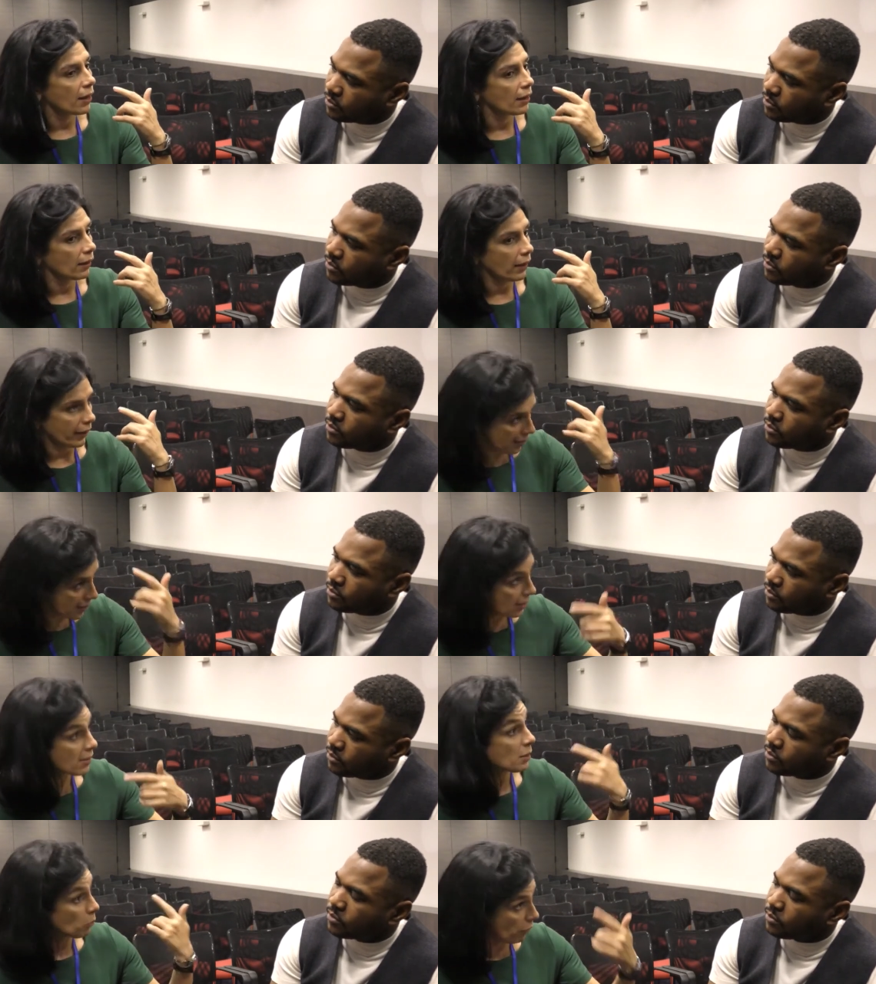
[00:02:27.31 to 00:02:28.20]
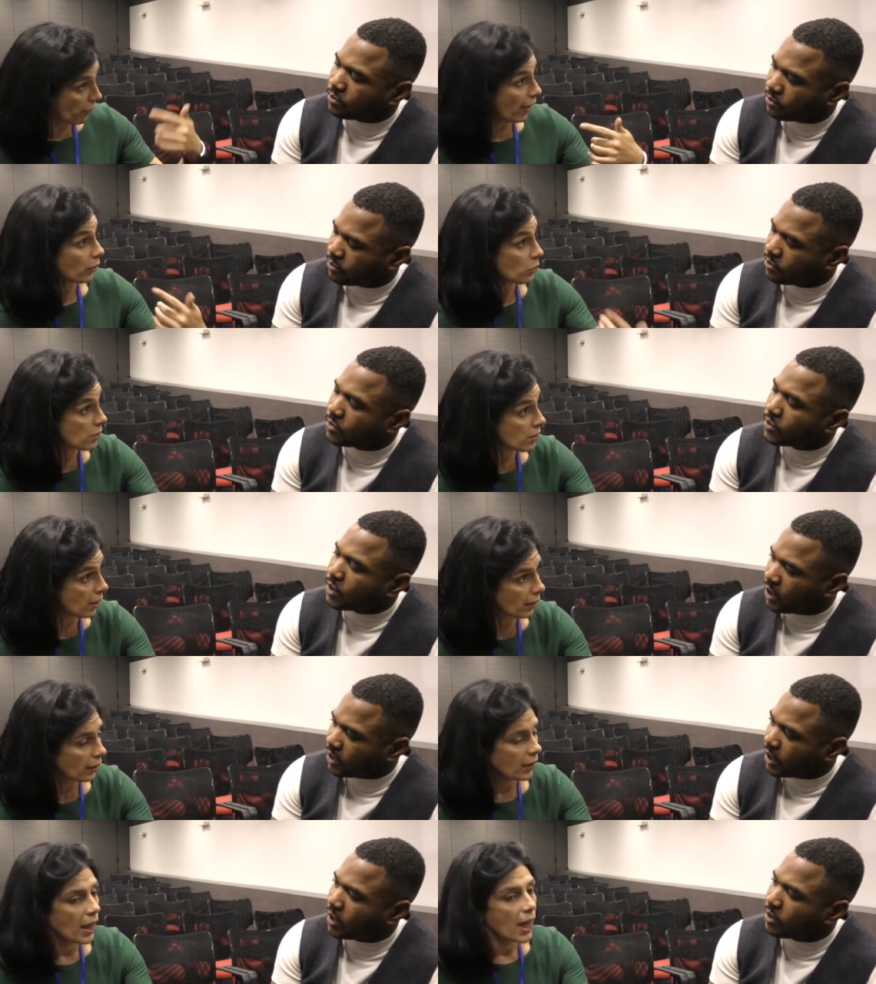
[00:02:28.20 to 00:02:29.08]
Speaker 1: like a system of values,
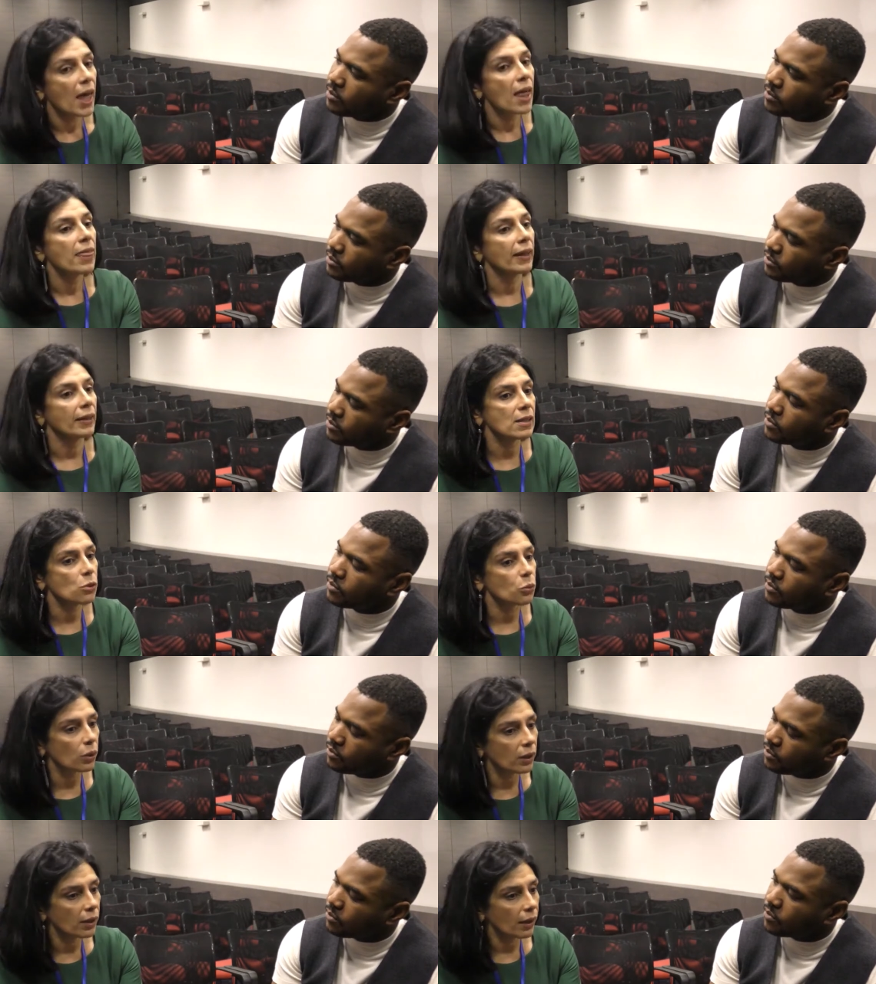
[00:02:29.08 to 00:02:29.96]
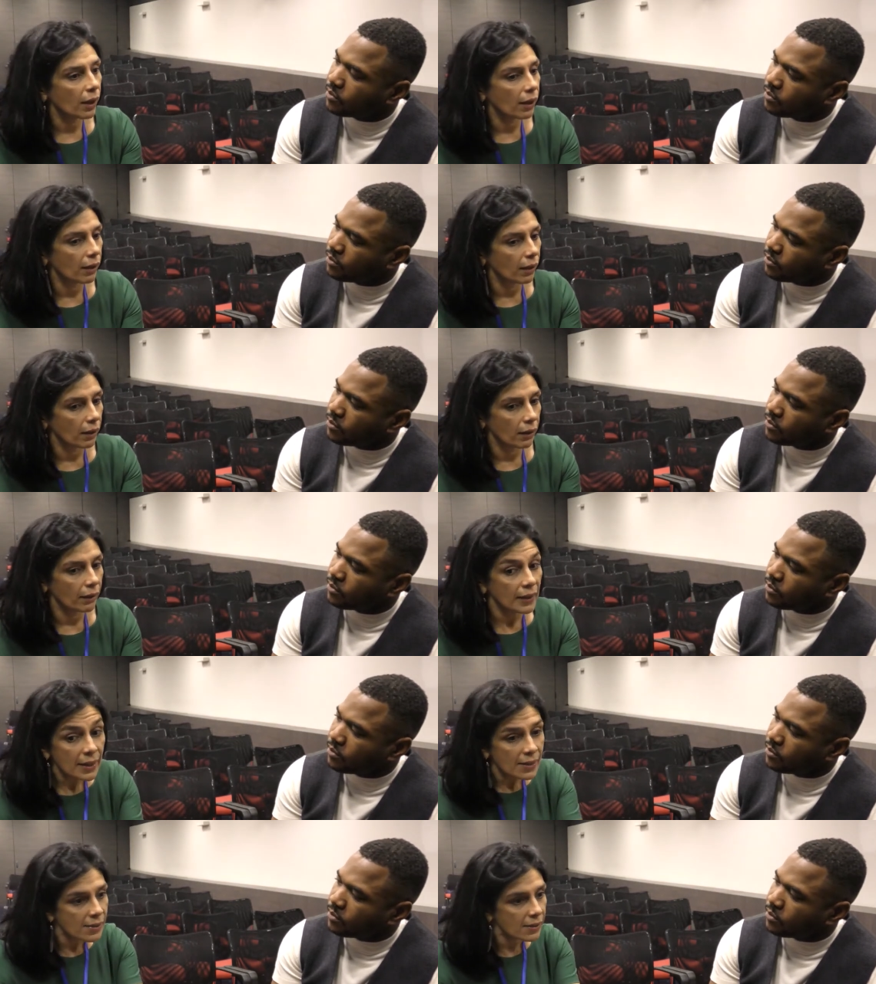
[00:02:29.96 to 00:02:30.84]
then it's really
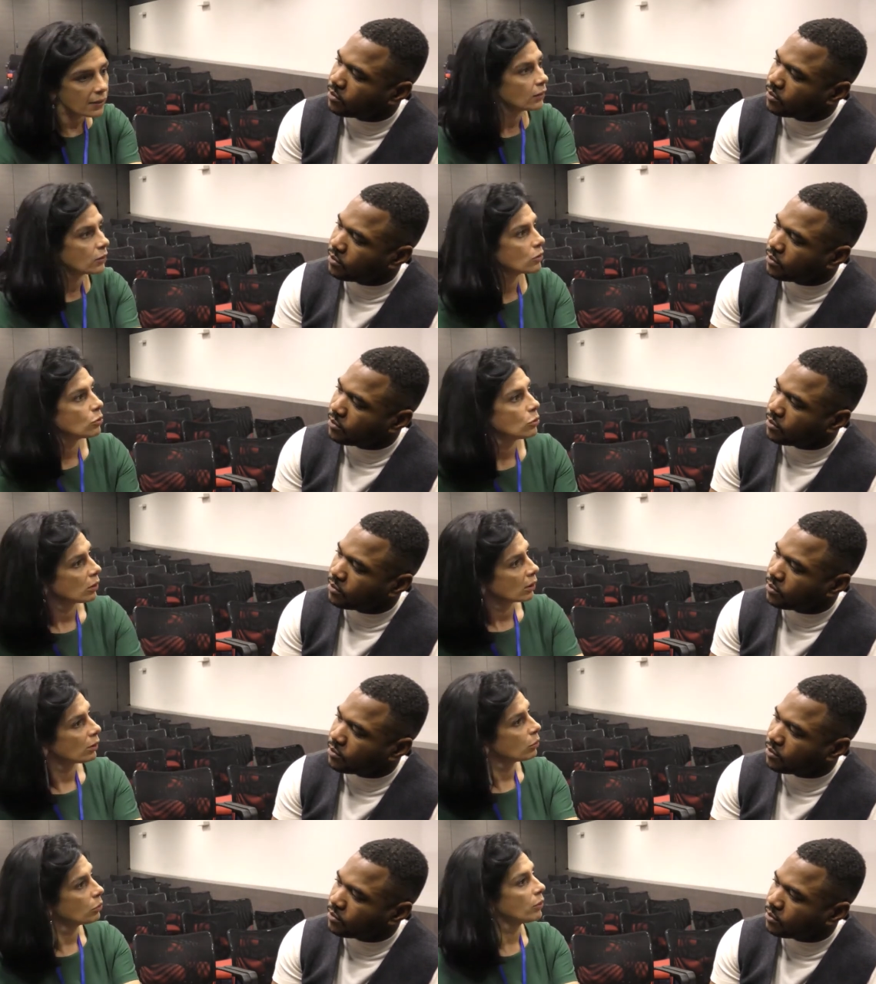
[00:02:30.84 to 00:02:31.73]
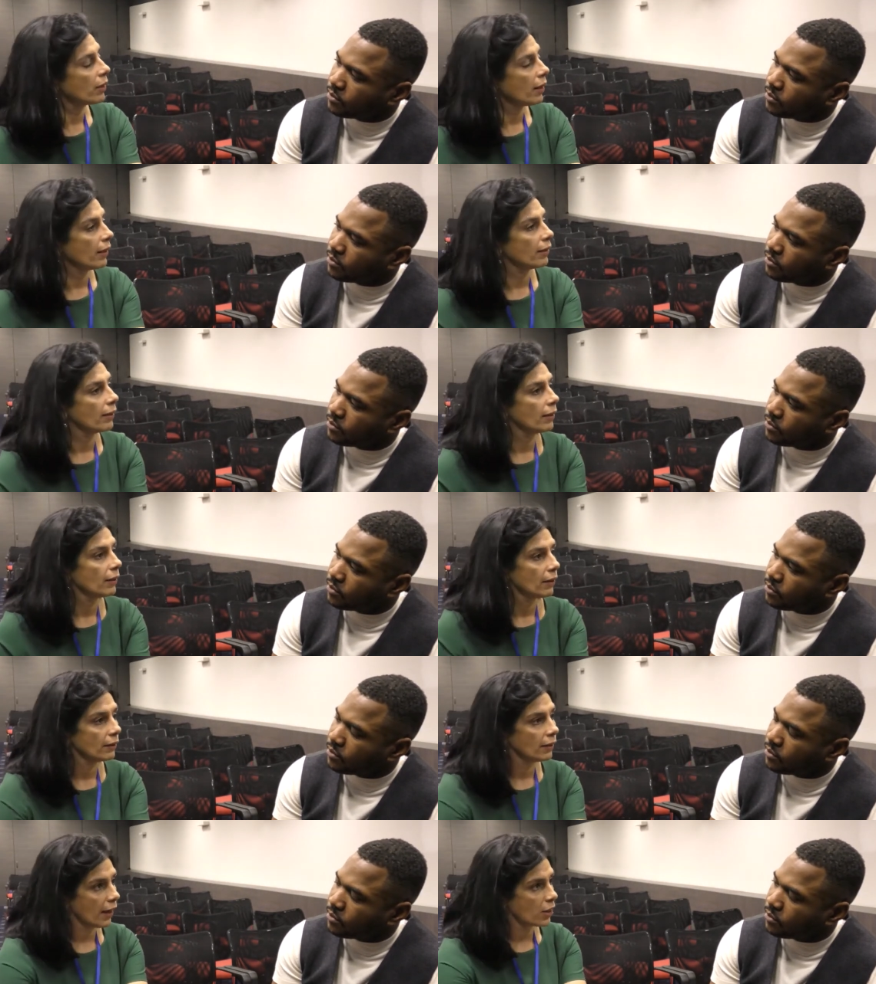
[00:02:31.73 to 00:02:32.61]
easy to conclude that
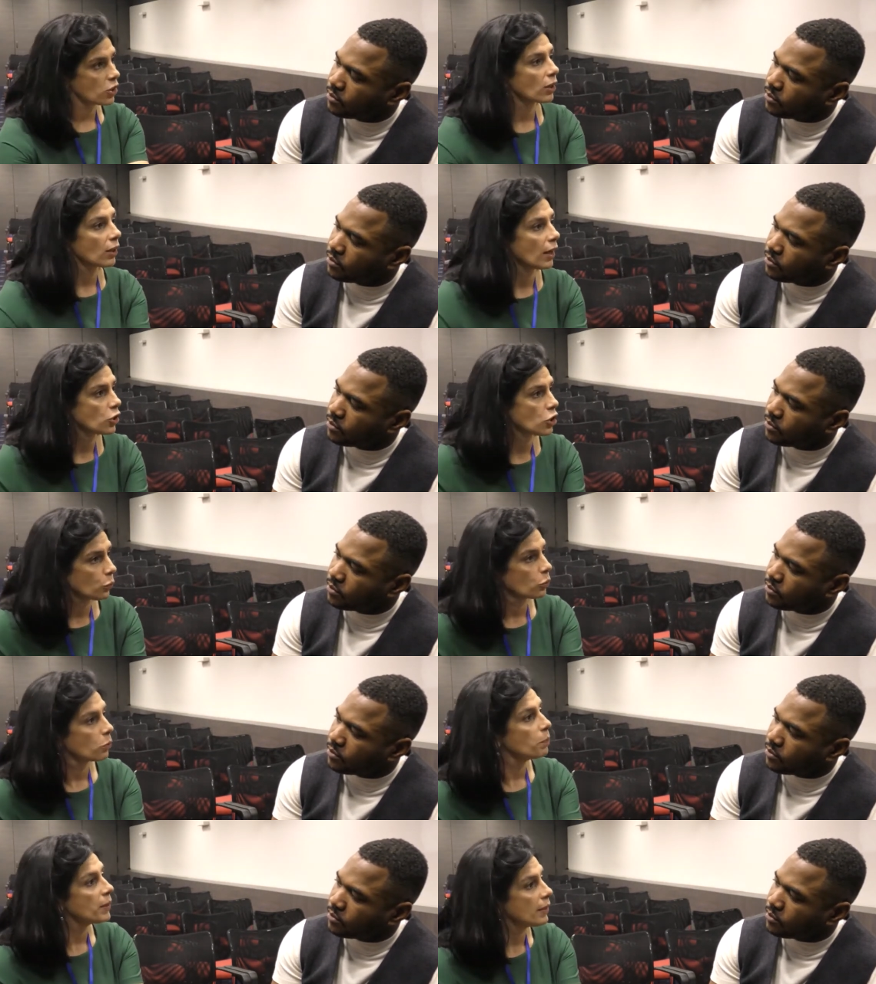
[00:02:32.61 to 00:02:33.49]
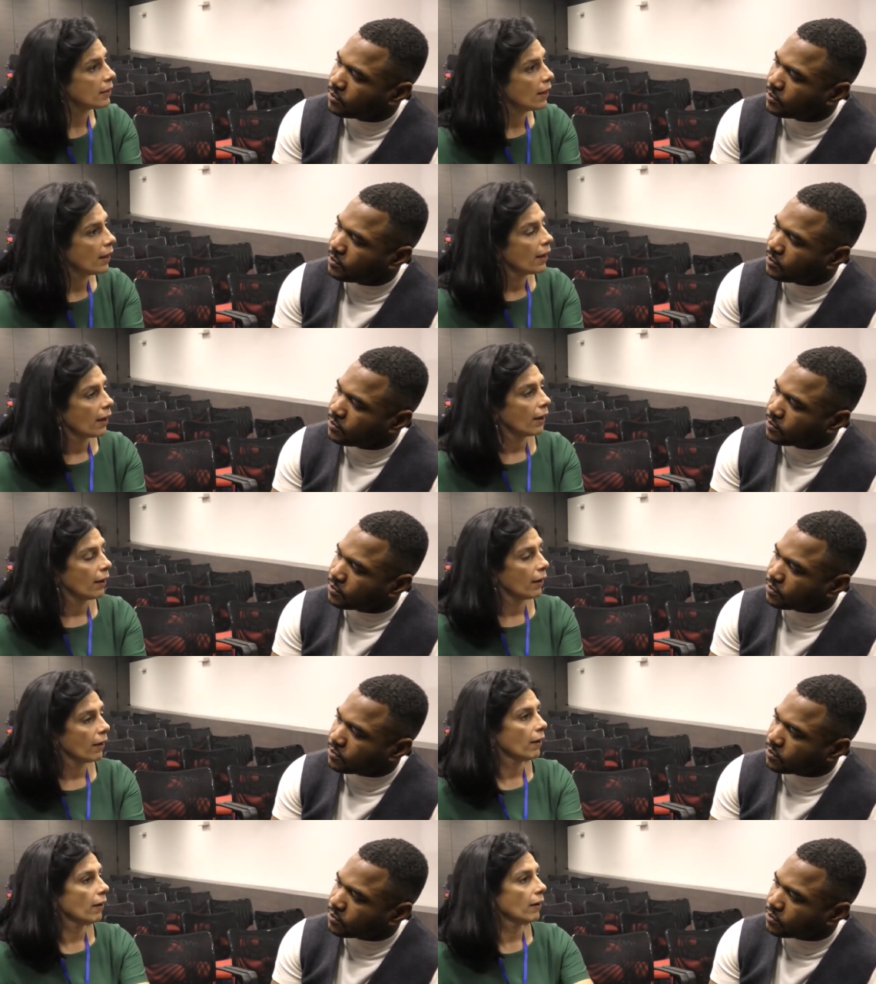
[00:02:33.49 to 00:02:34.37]
the agile culture would be
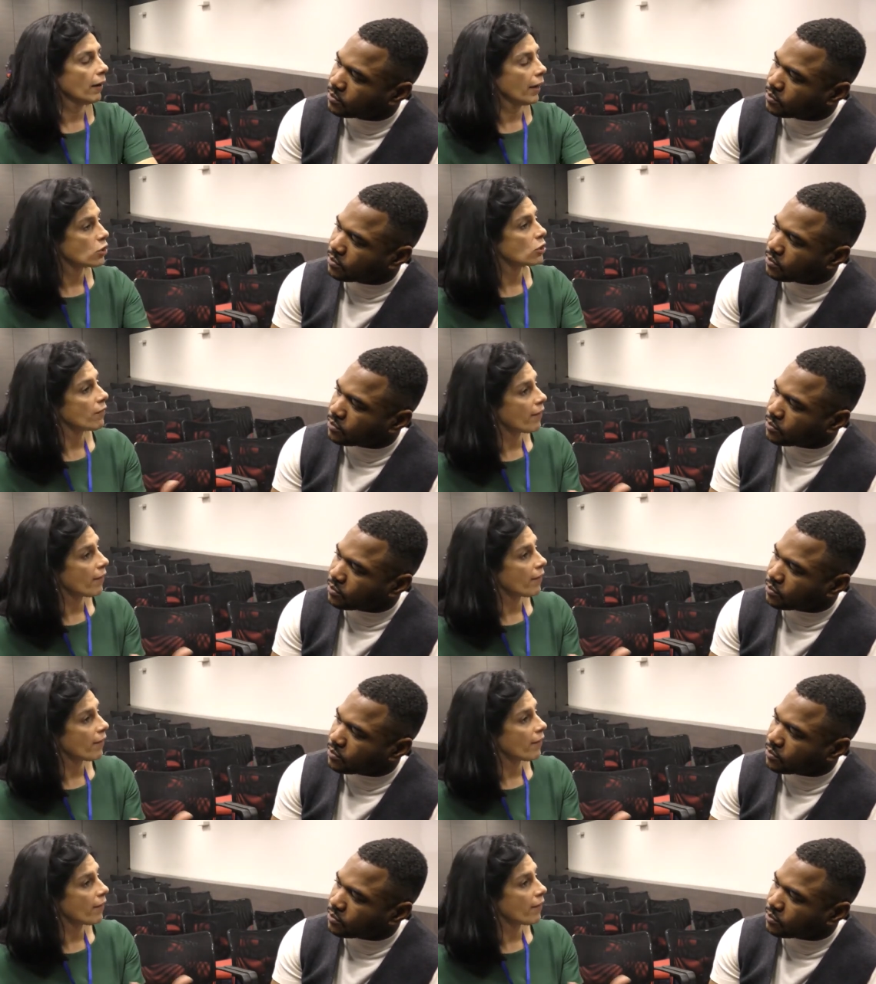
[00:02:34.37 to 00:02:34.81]
agile